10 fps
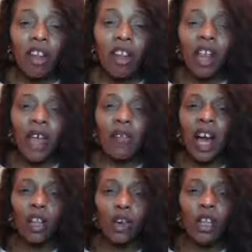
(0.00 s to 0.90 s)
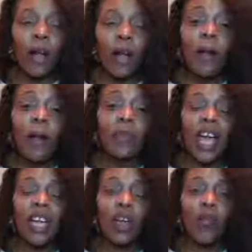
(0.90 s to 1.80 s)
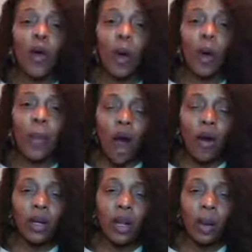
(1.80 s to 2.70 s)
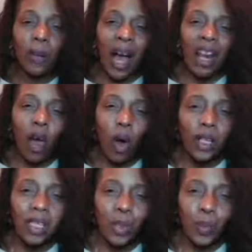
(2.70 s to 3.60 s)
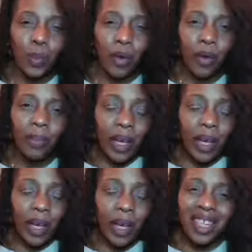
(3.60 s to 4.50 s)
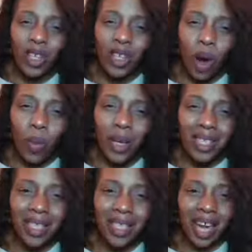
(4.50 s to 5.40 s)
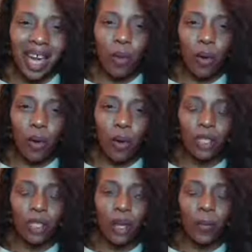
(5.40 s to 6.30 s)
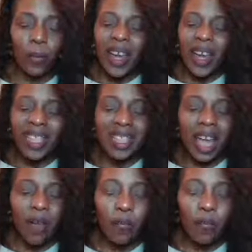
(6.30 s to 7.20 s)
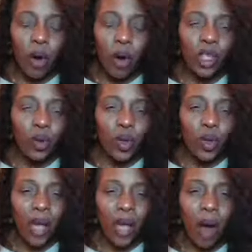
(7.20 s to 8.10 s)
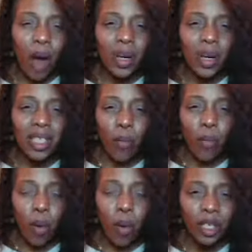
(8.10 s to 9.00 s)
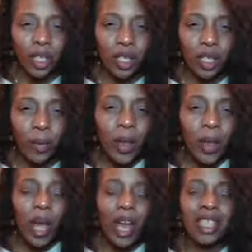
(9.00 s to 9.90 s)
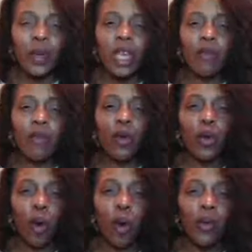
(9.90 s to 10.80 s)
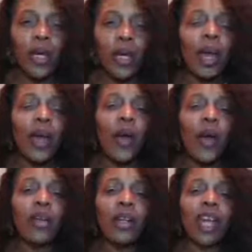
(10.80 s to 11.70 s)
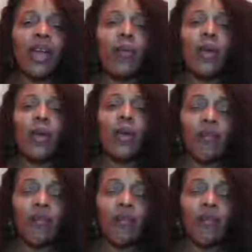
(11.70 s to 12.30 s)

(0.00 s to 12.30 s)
nor grip in their life. Hallelujah. Thank you for empowering them by the Holy Spirit to know what is not important to you and stay focused on you, God, what is important to you